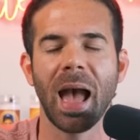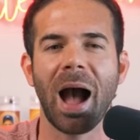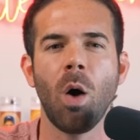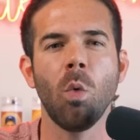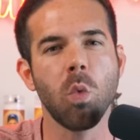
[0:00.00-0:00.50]

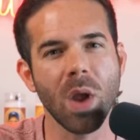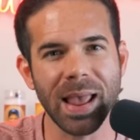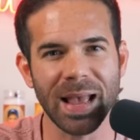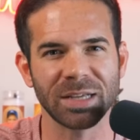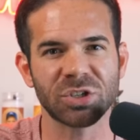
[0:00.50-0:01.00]
how
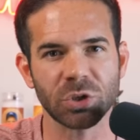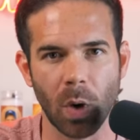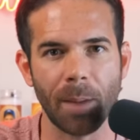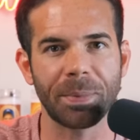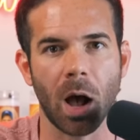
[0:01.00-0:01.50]
we as
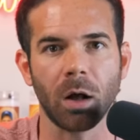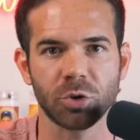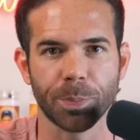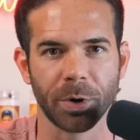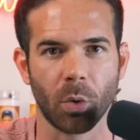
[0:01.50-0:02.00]
scrappy
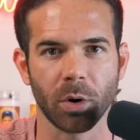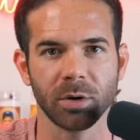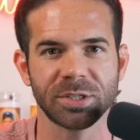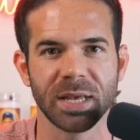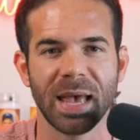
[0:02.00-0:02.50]

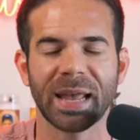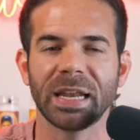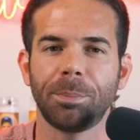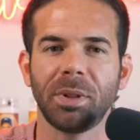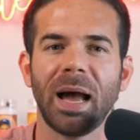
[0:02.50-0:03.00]
entrepreneurs
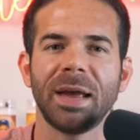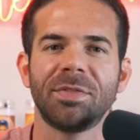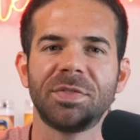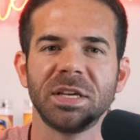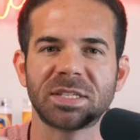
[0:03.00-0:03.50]
can apply
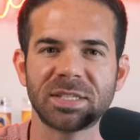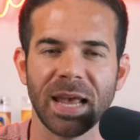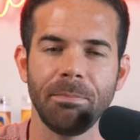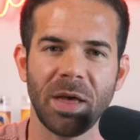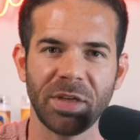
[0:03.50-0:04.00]
the
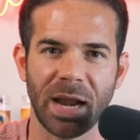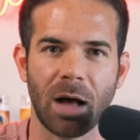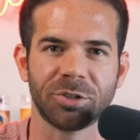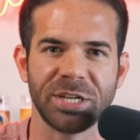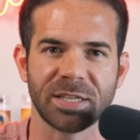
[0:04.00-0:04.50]
same
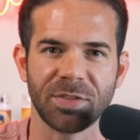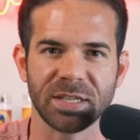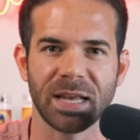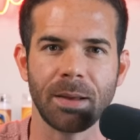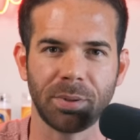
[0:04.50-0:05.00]
methodologies and the
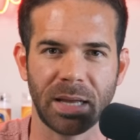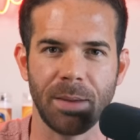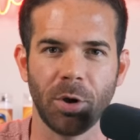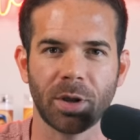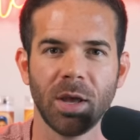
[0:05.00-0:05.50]
same
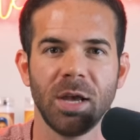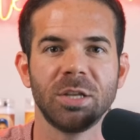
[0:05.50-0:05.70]
playbook